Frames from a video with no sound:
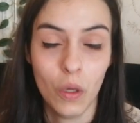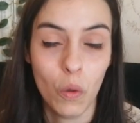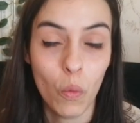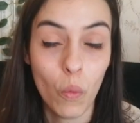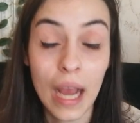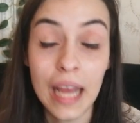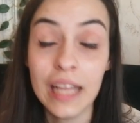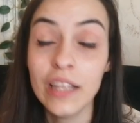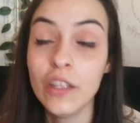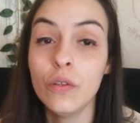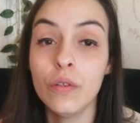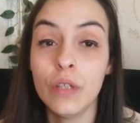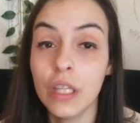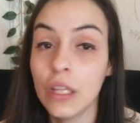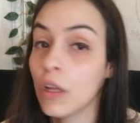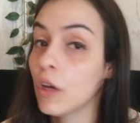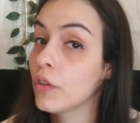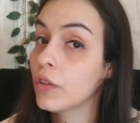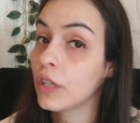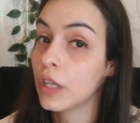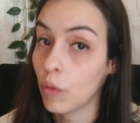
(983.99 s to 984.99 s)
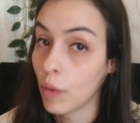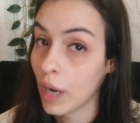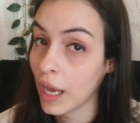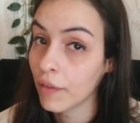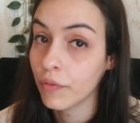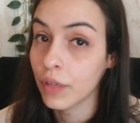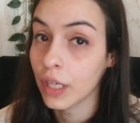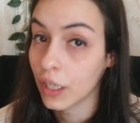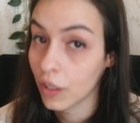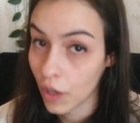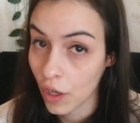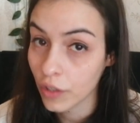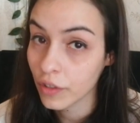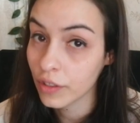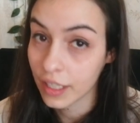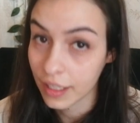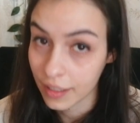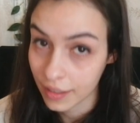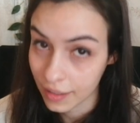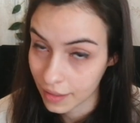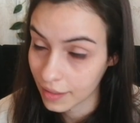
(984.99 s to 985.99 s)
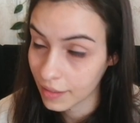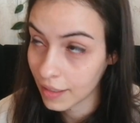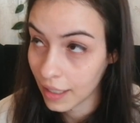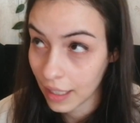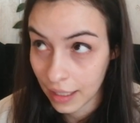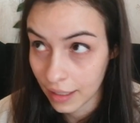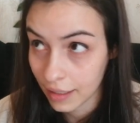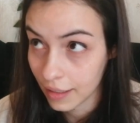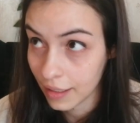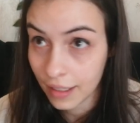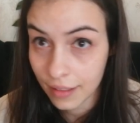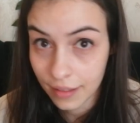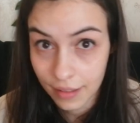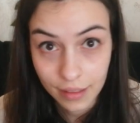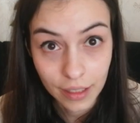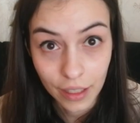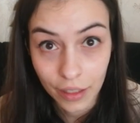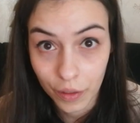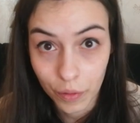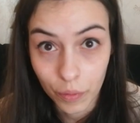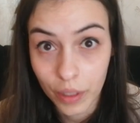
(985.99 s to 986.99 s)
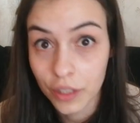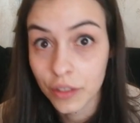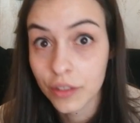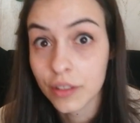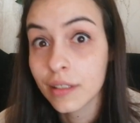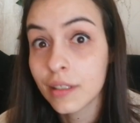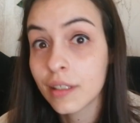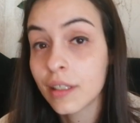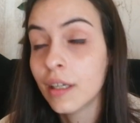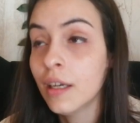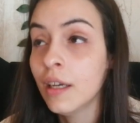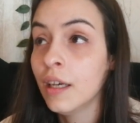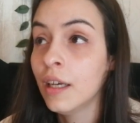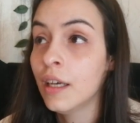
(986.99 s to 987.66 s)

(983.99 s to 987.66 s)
why do you need all the graphic content? That's another question.